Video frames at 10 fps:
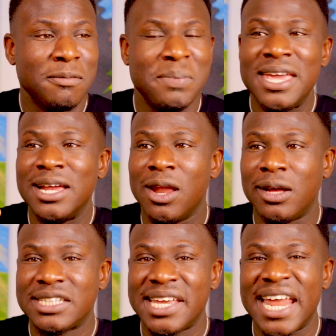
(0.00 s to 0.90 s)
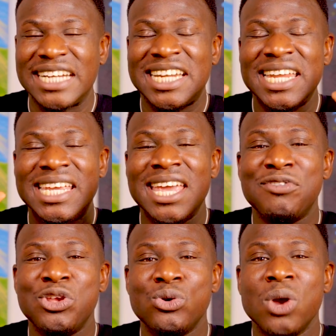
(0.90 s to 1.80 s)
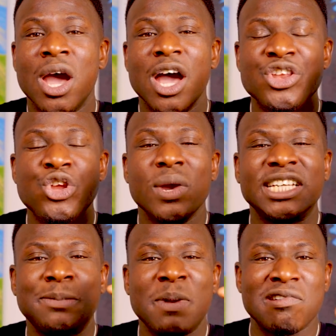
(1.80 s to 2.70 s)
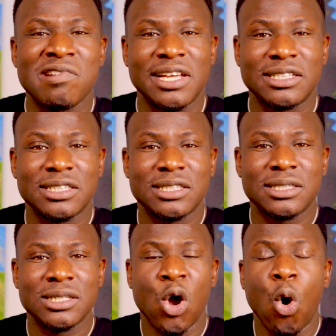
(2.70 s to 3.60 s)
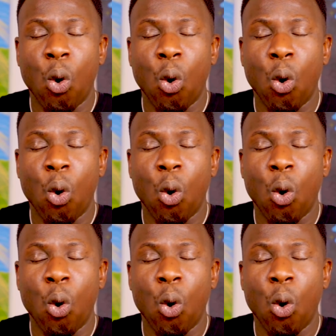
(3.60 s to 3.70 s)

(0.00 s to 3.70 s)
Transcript: being lost can actually give you a new experience.